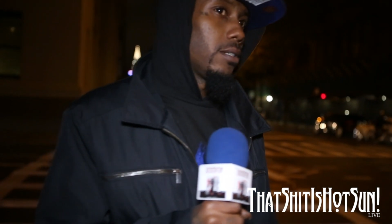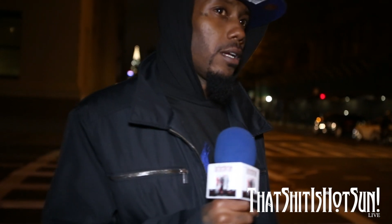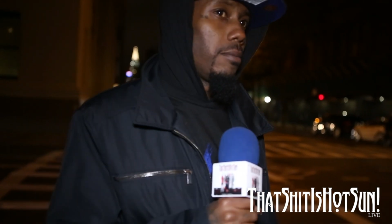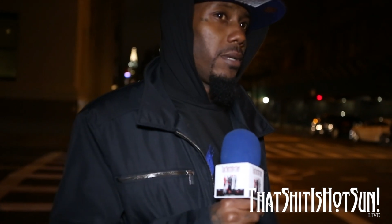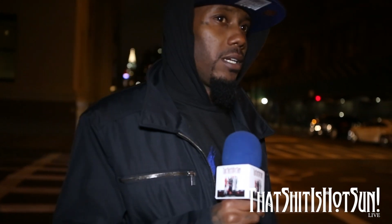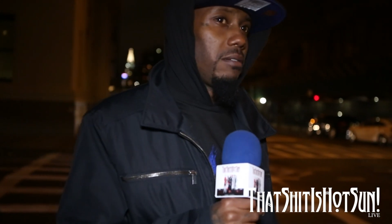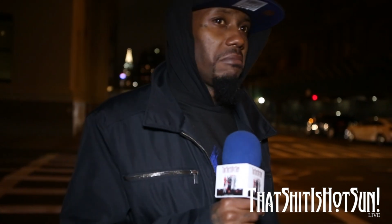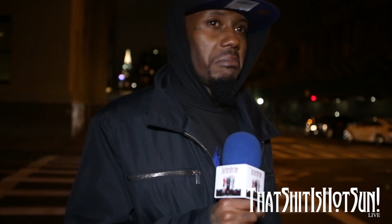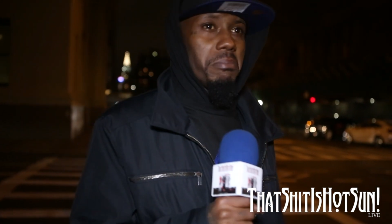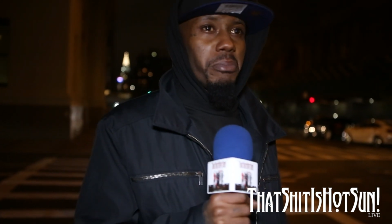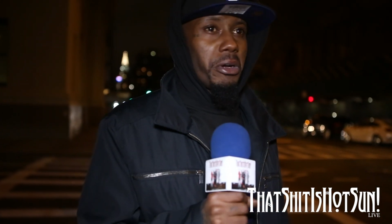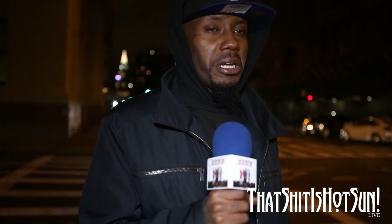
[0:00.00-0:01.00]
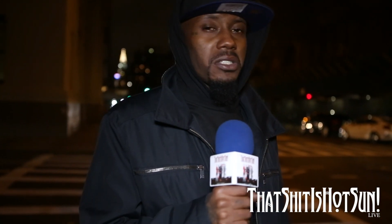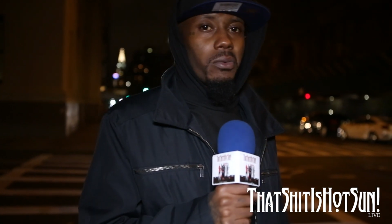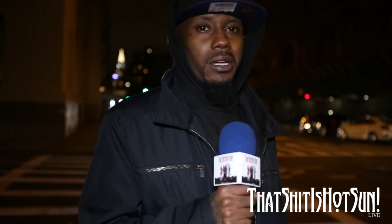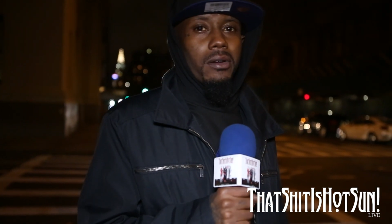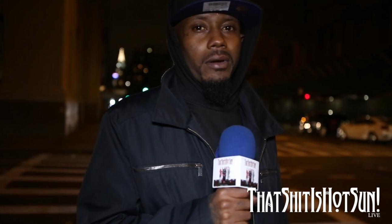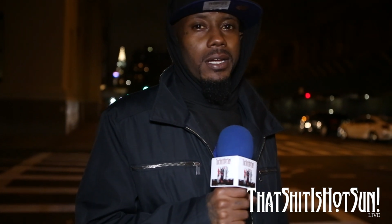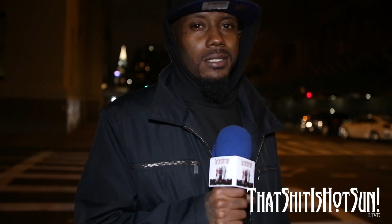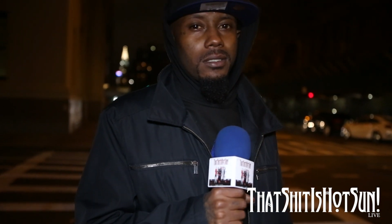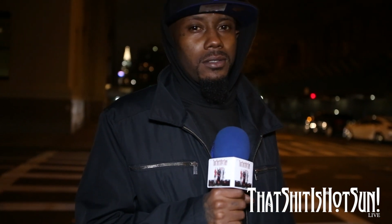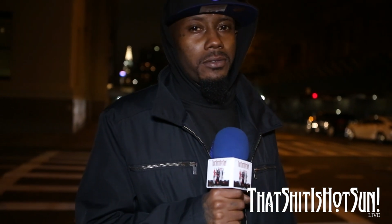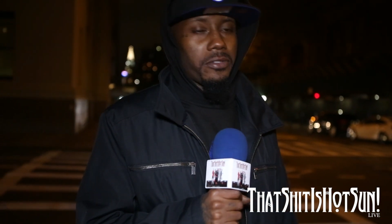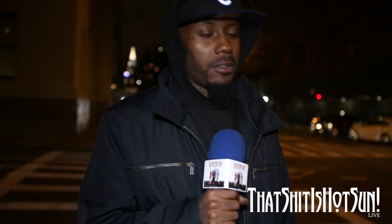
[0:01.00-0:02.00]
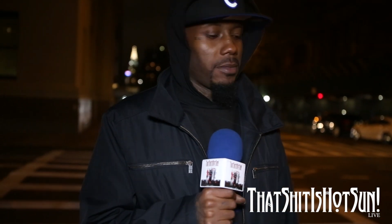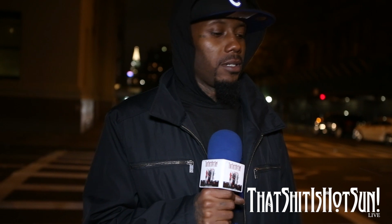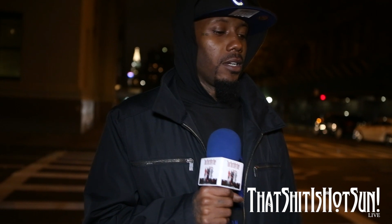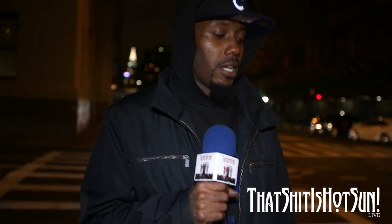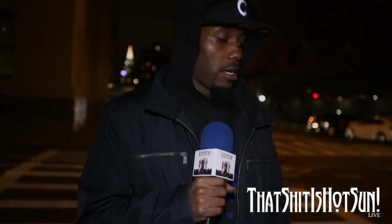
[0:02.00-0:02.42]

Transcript: You know what I mean? Briz went crazy, you feel me?